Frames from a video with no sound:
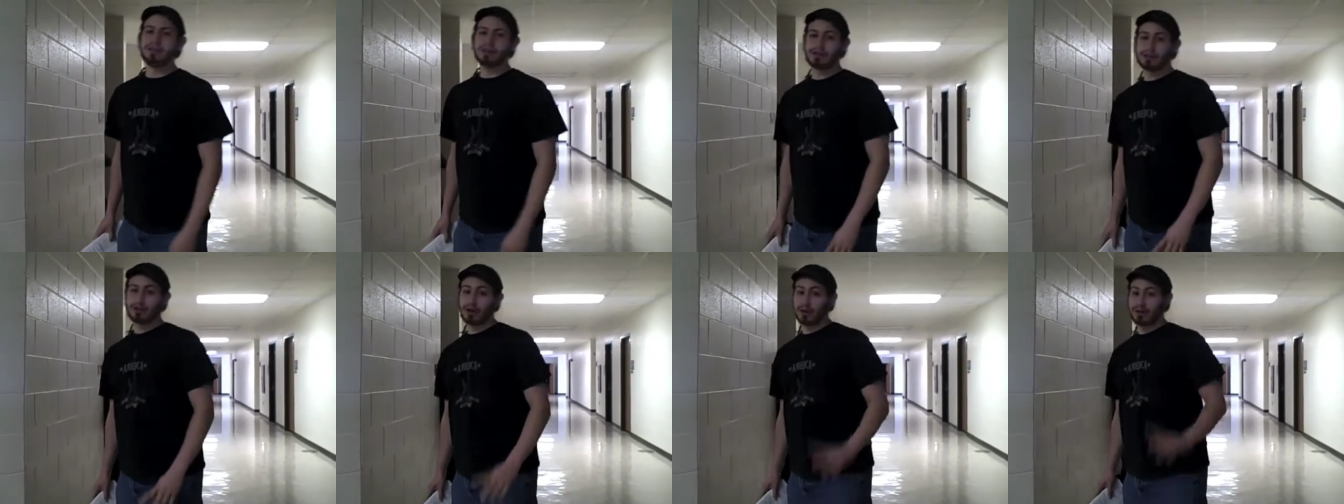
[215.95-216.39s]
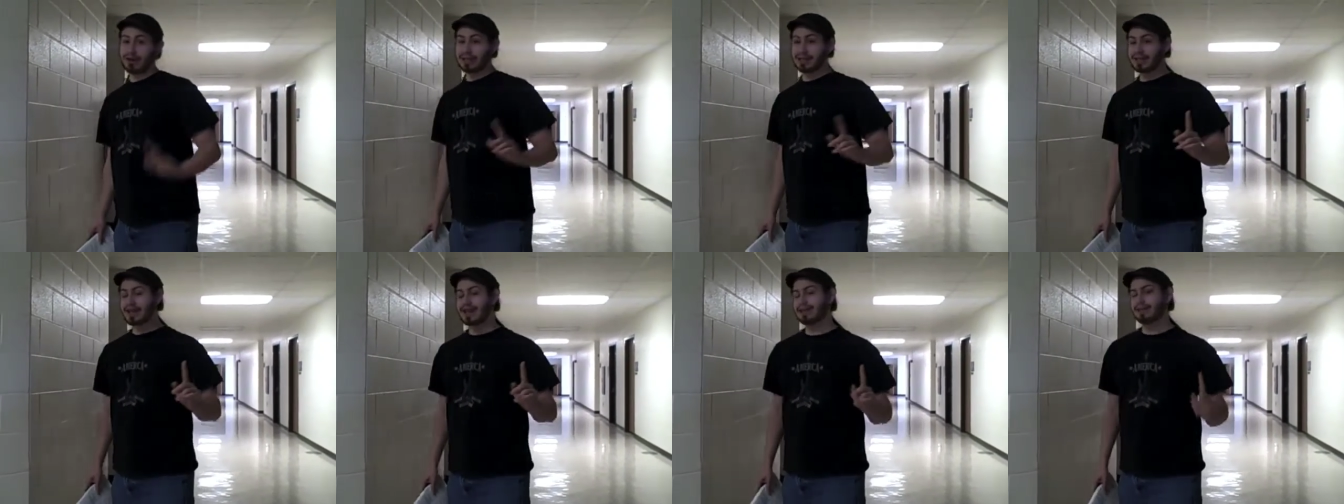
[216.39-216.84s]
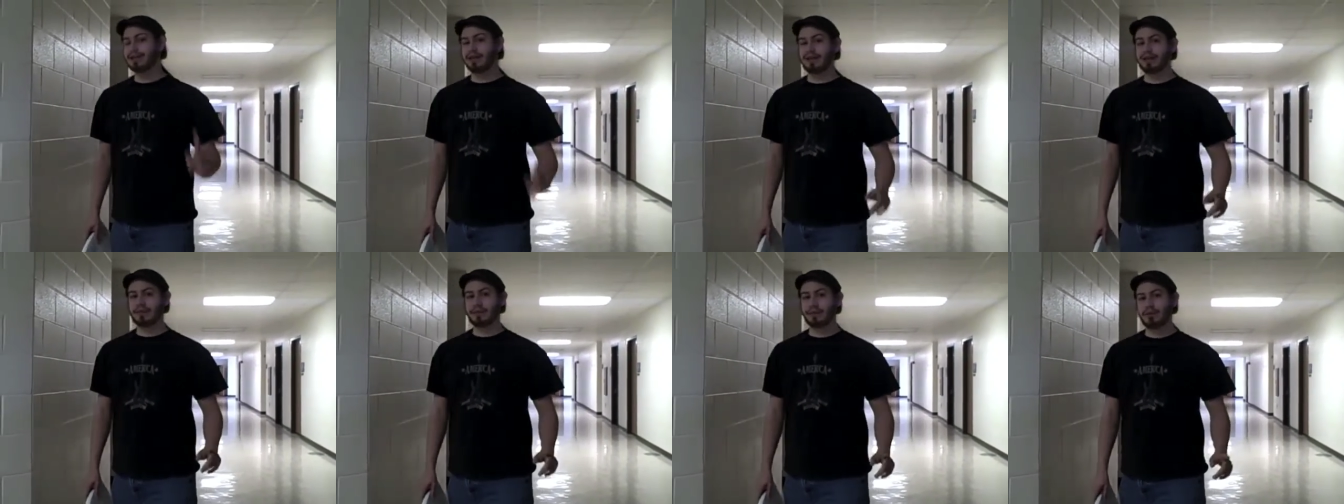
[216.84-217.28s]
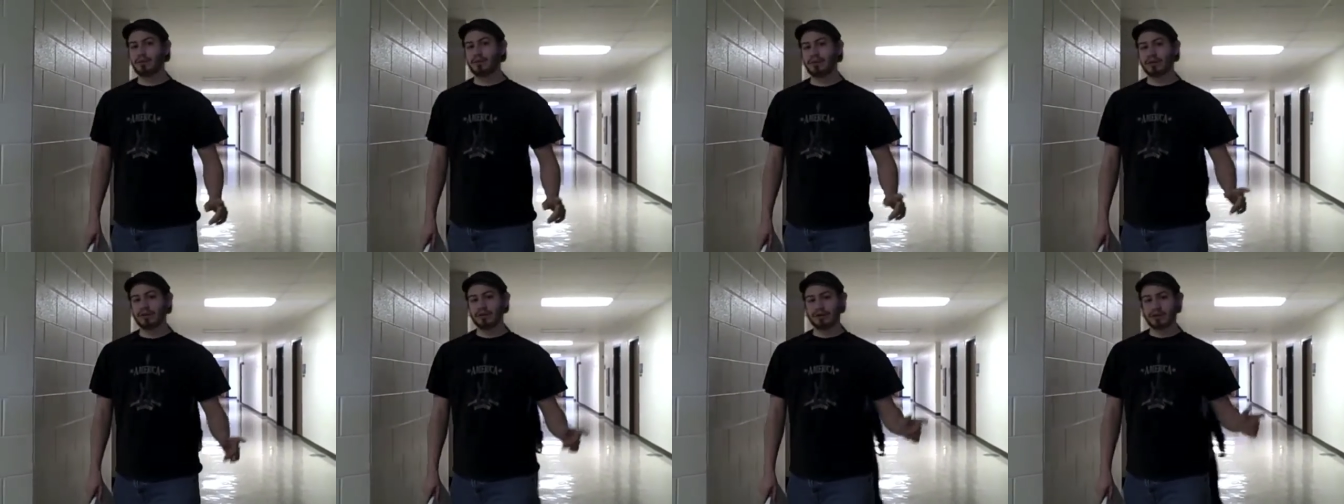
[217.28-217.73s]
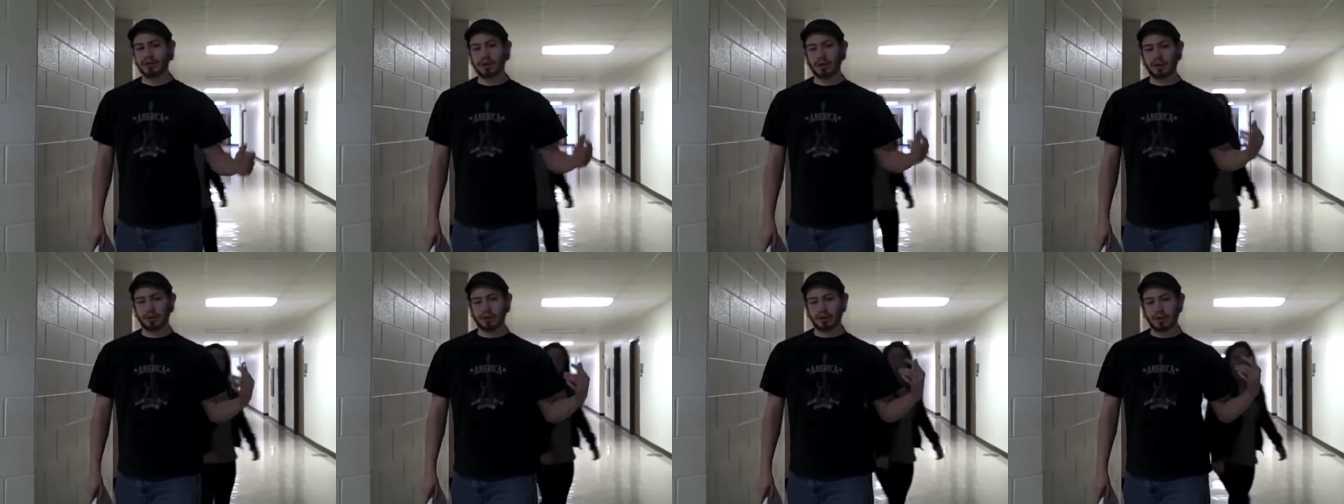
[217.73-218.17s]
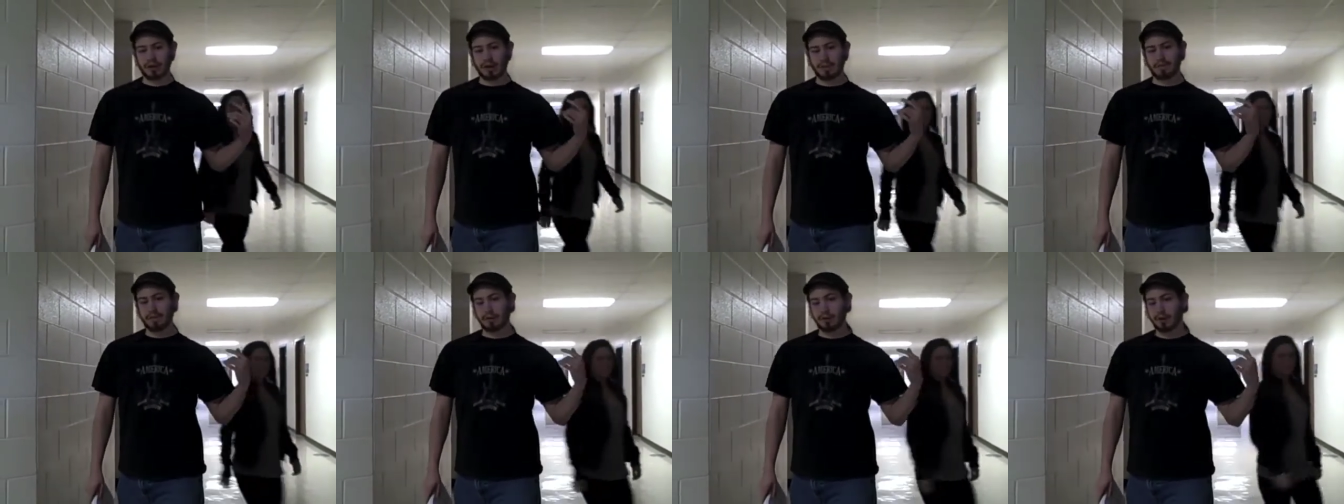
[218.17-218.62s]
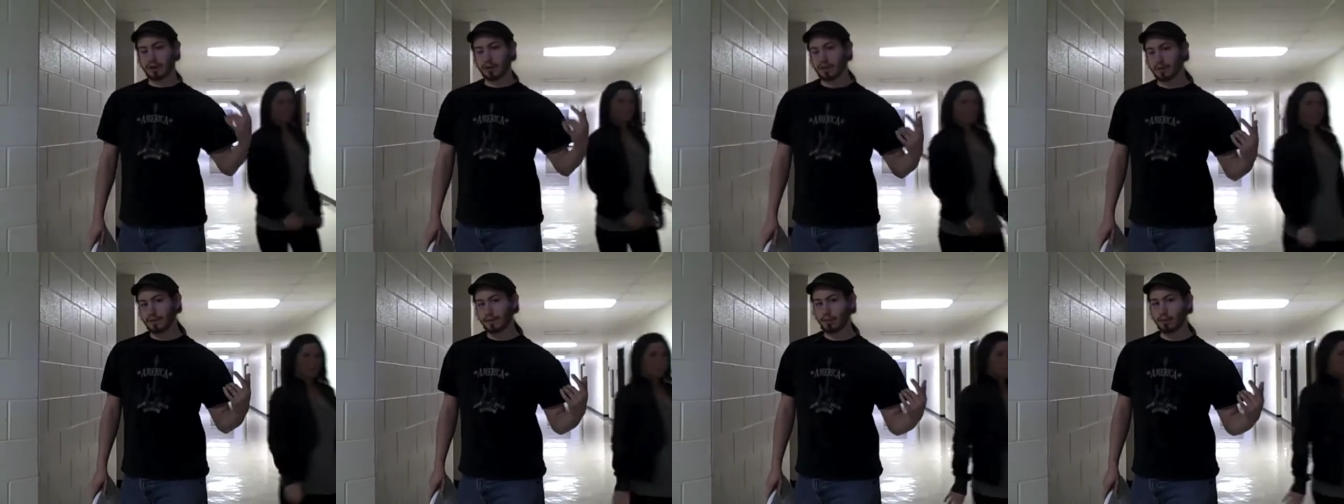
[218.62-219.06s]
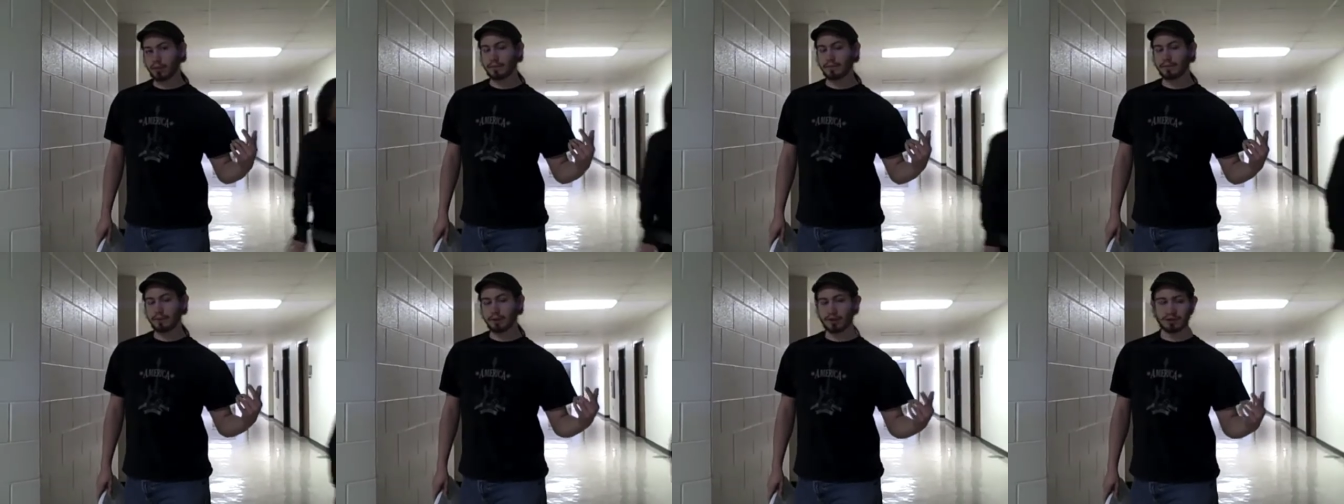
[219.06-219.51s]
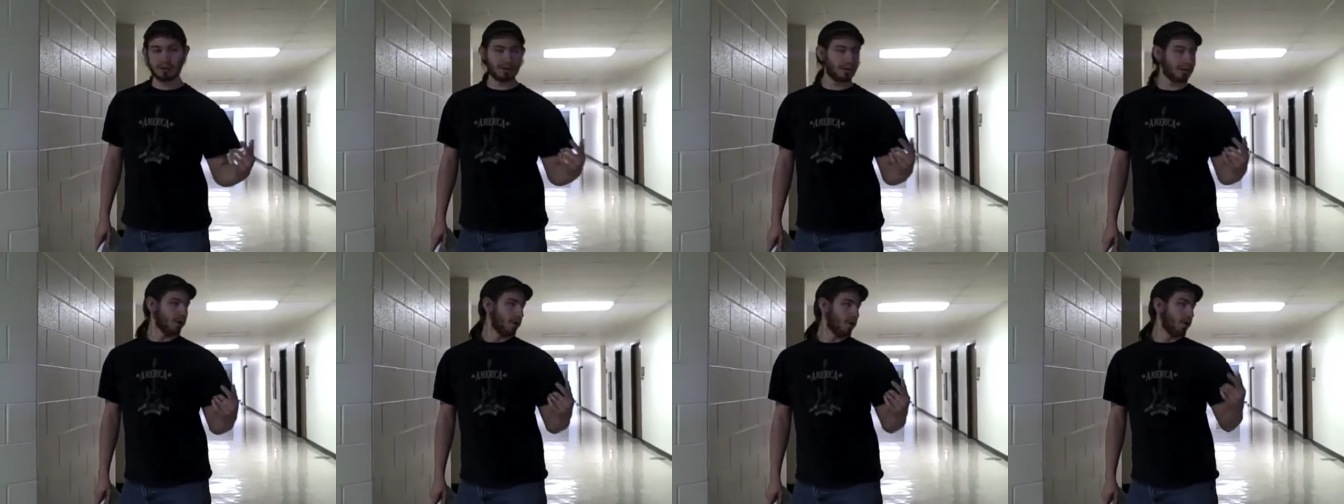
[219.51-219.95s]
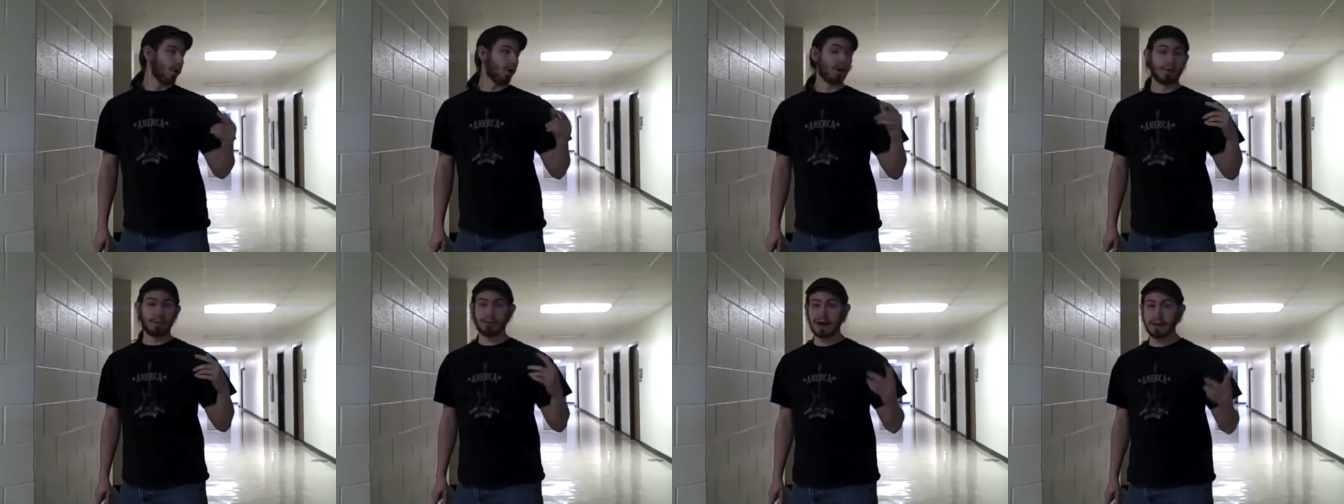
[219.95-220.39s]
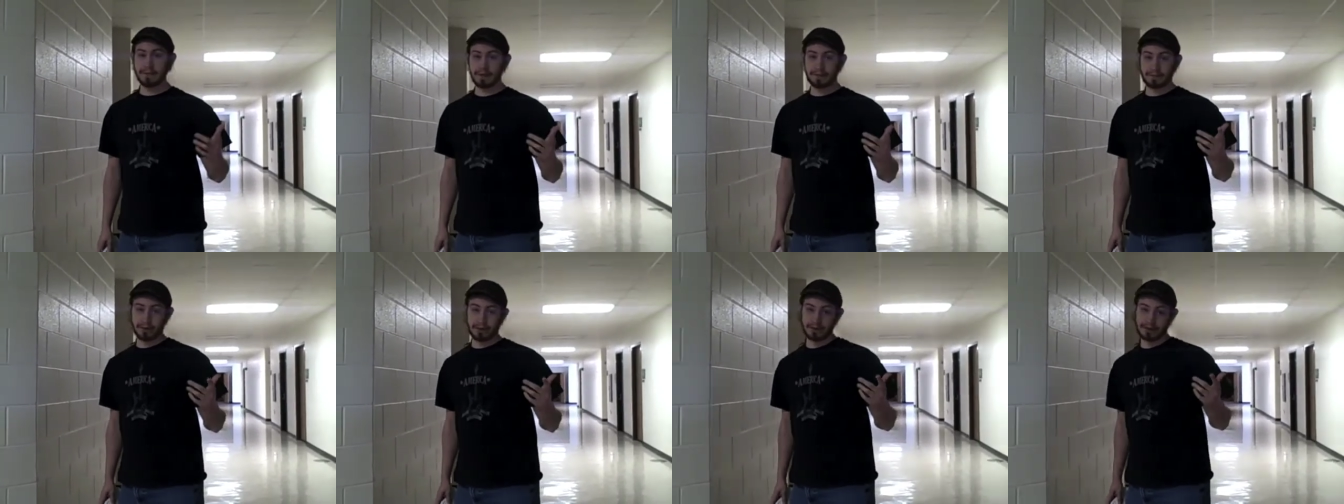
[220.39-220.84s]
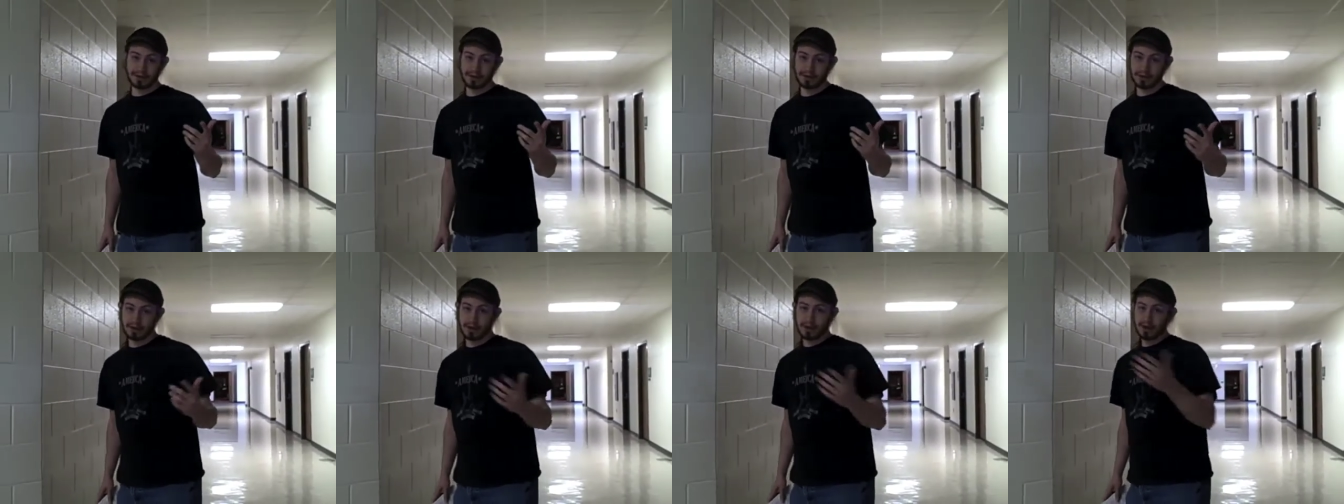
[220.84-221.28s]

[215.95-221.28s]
So an assassin is somebody who kills either a politically important person or a prominent person,